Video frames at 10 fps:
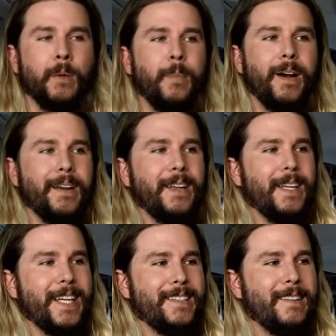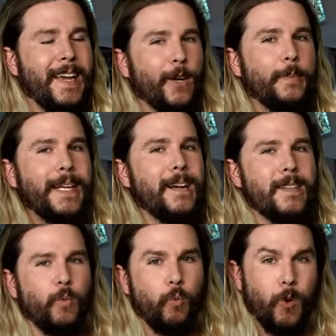but it's there because it
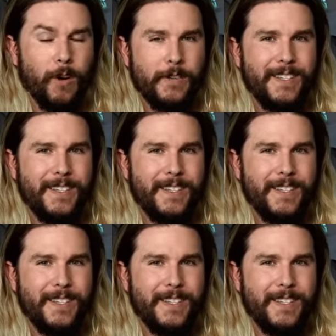works